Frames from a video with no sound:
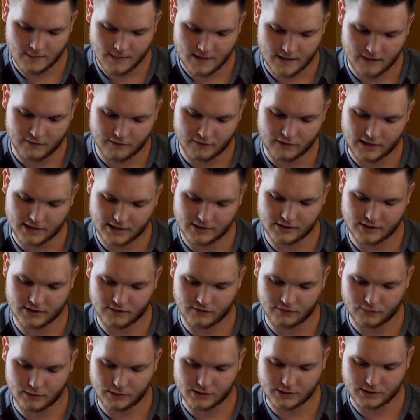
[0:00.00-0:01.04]
a fraction
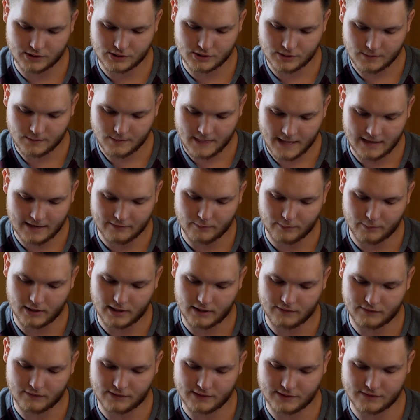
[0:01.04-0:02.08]
of which have a
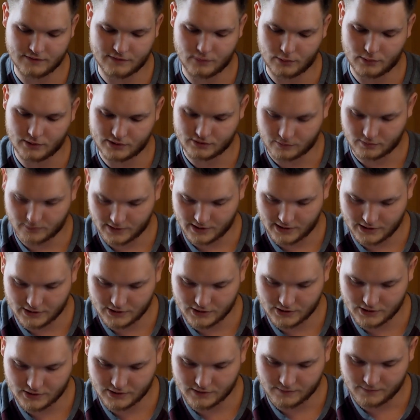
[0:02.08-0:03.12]
preference for
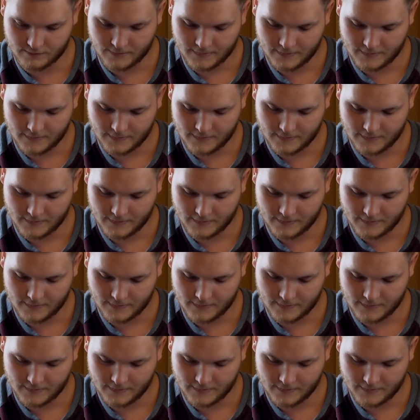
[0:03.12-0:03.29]
discrimination,